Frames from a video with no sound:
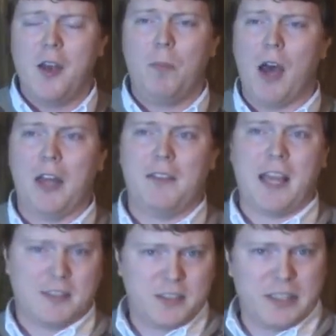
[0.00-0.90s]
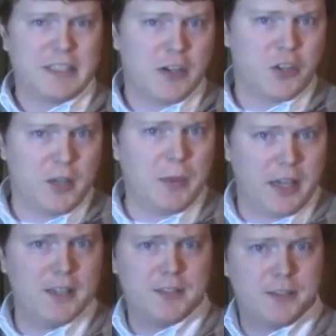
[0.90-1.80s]
But that's essentially
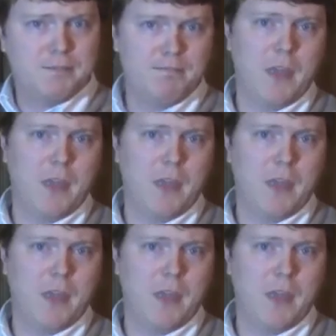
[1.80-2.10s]
because